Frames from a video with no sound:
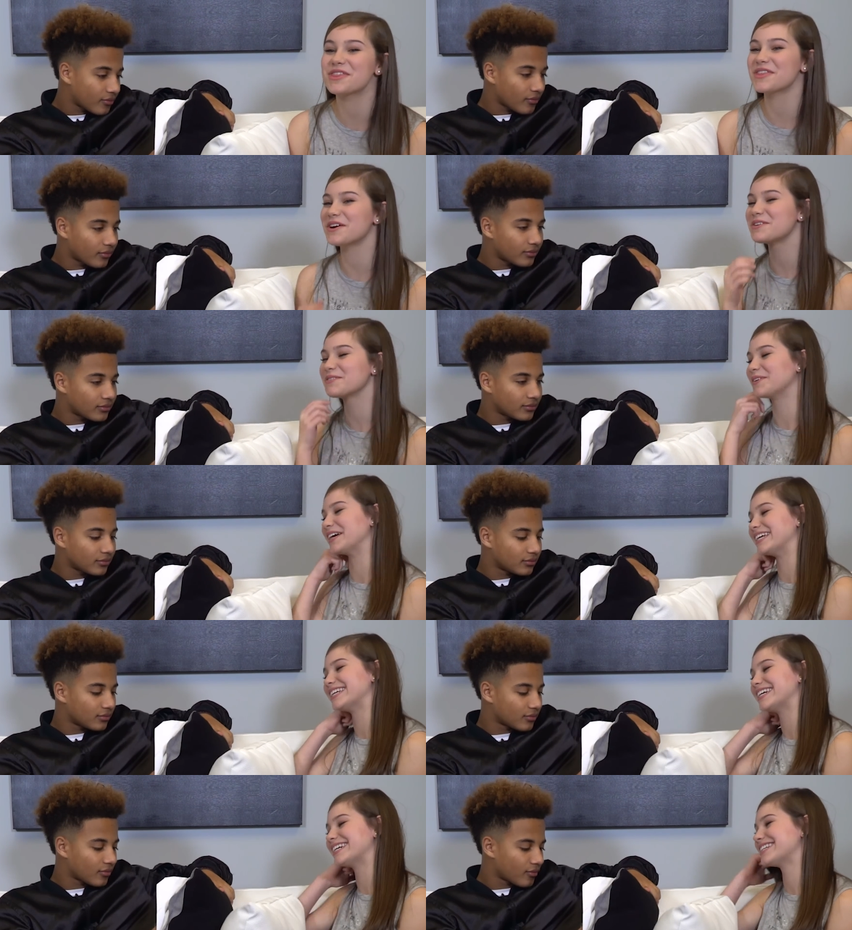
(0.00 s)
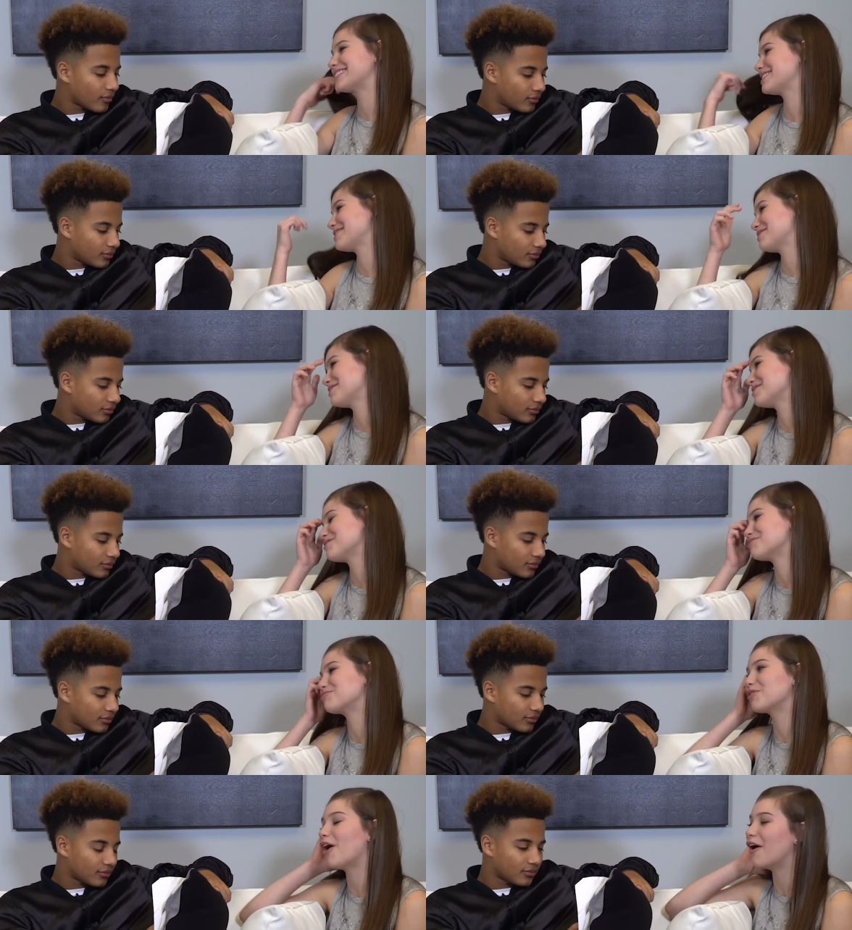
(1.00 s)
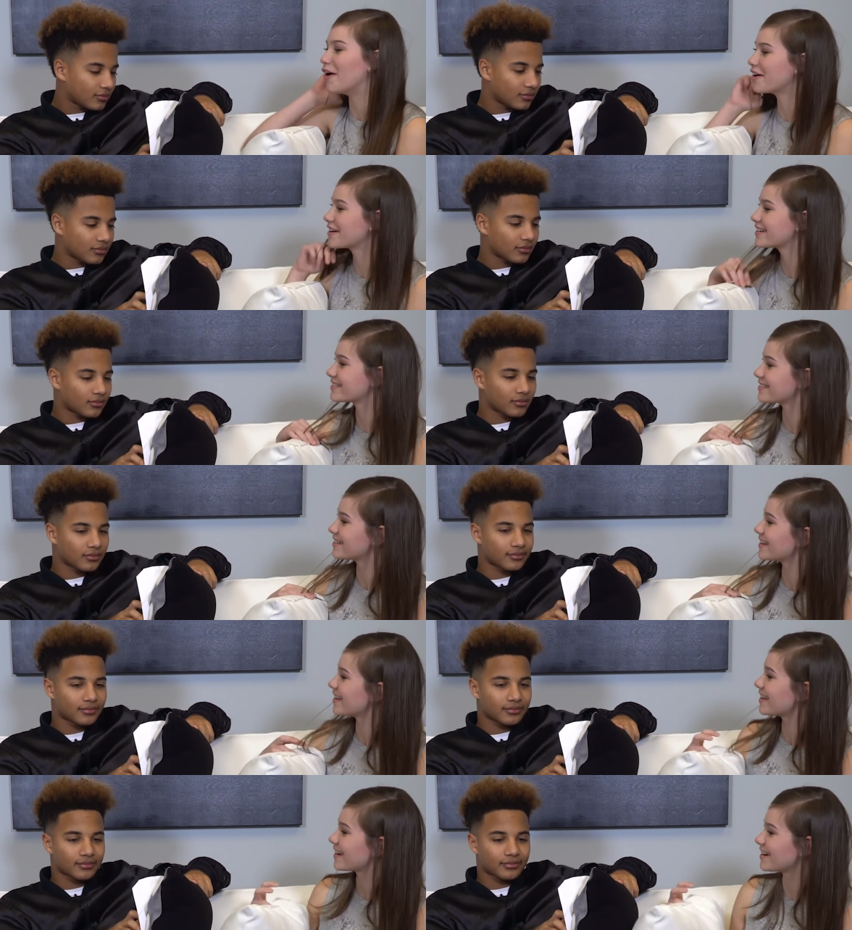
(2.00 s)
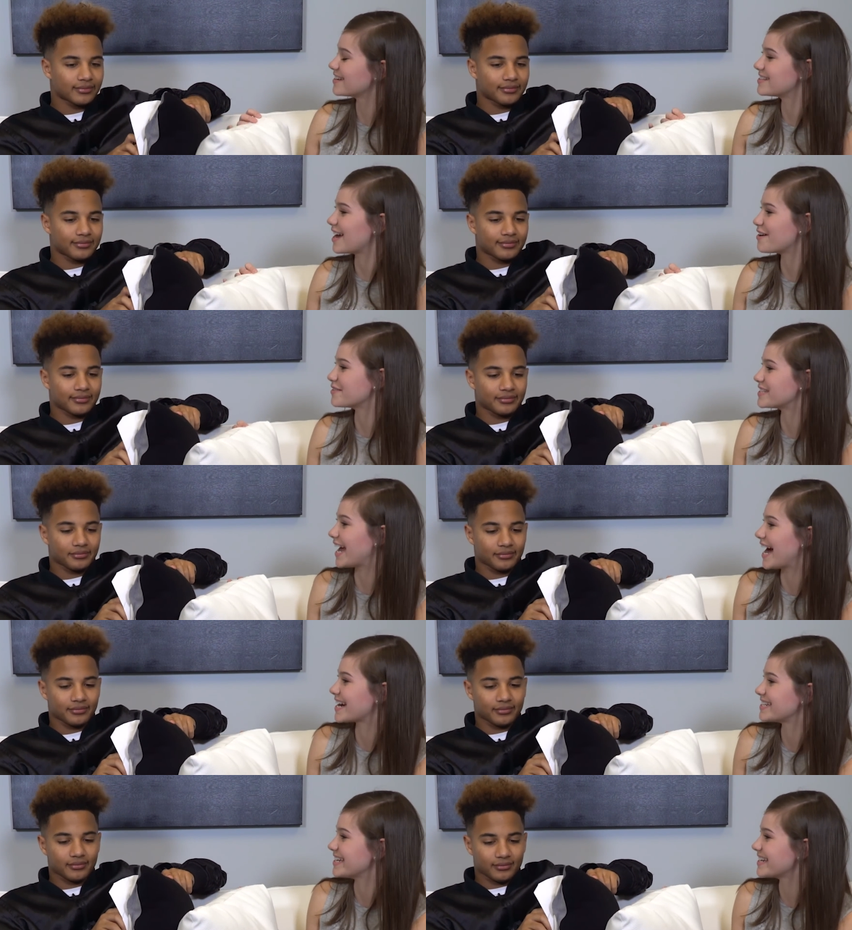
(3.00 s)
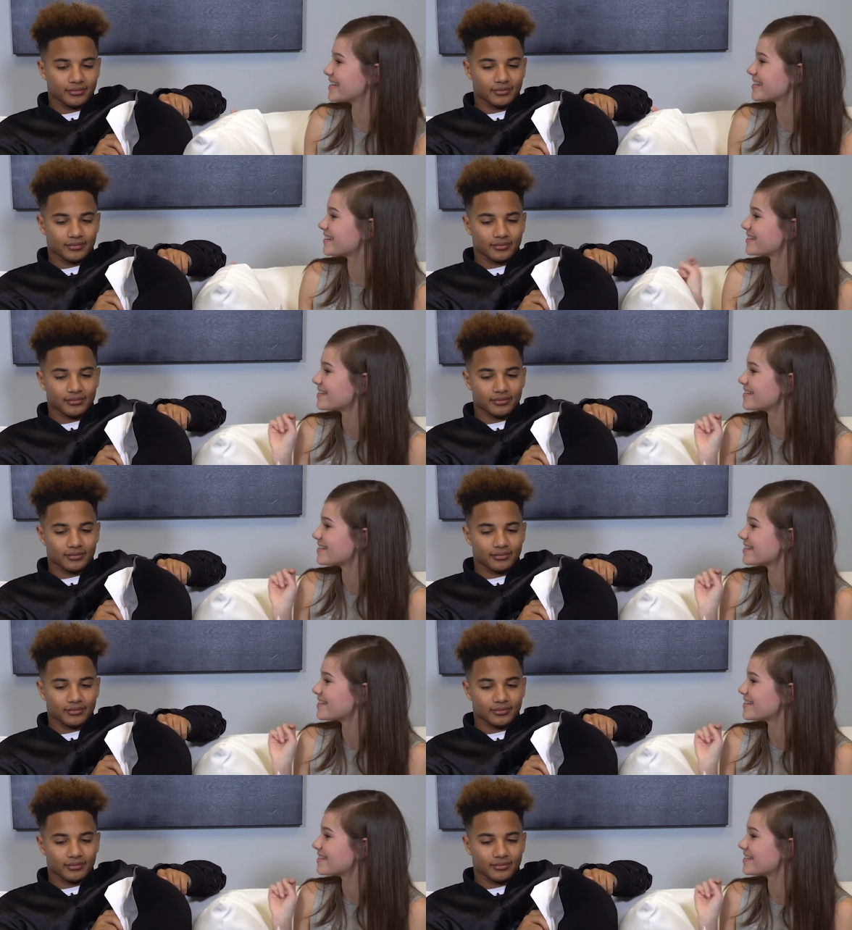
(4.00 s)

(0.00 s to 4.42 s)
Speaker 1: third one is wrong, because that was acting.